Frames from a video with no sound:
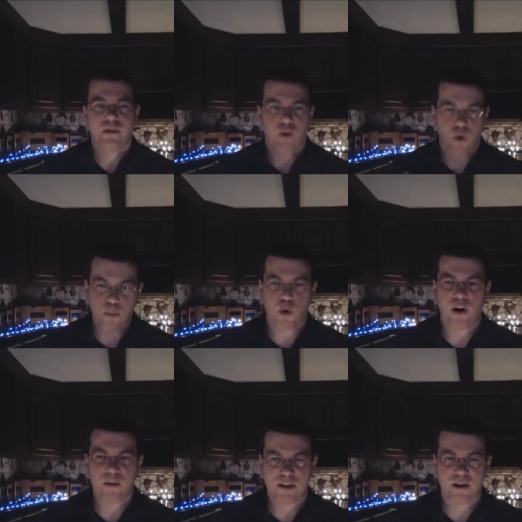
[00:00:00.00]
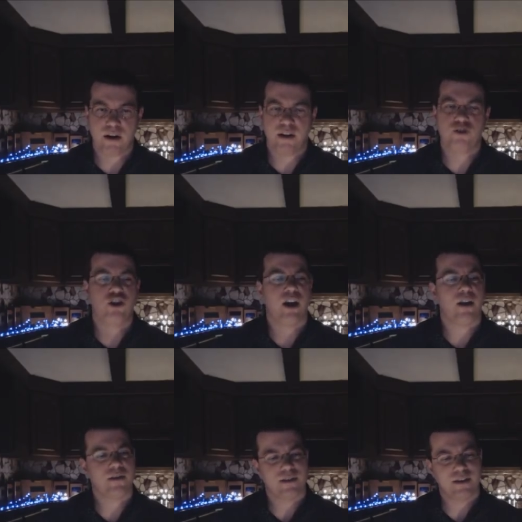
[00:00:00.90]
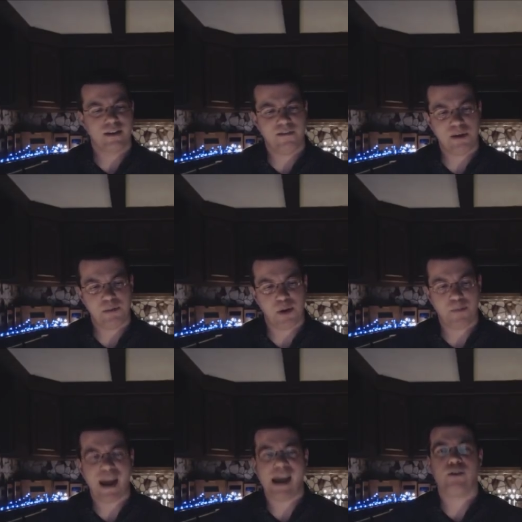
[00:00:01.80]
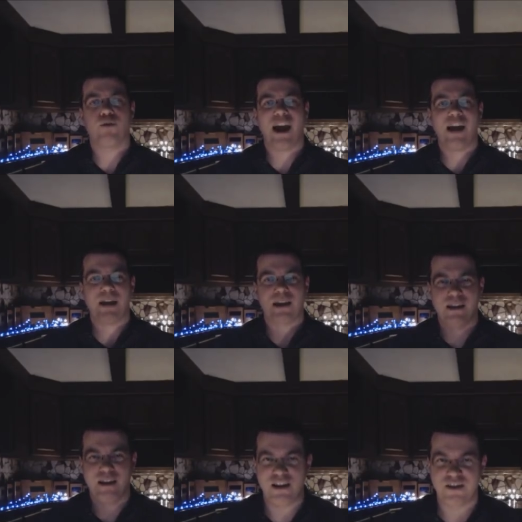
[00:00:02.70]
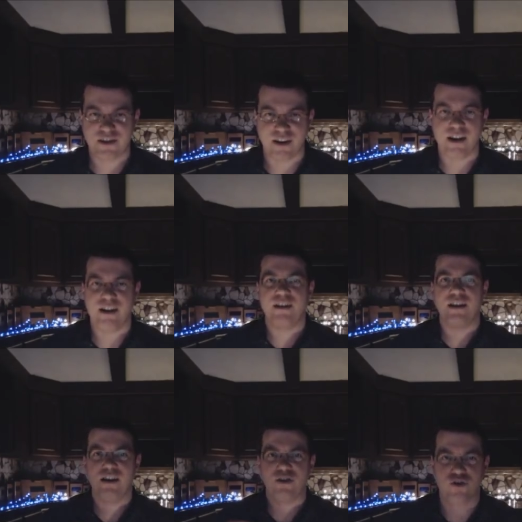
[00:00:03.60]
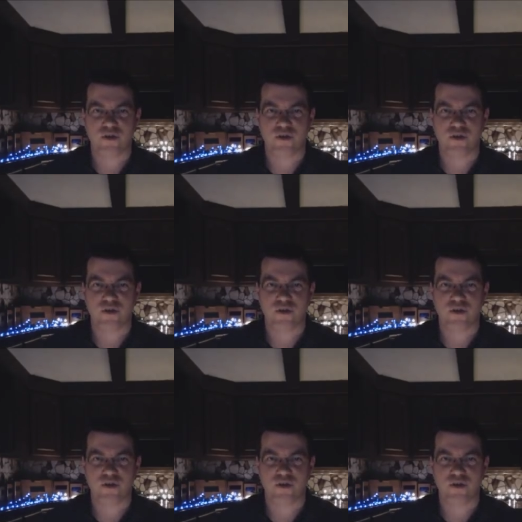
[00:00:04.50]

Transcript: but the whole point of me starting this channel is to give people a panoramic insight into the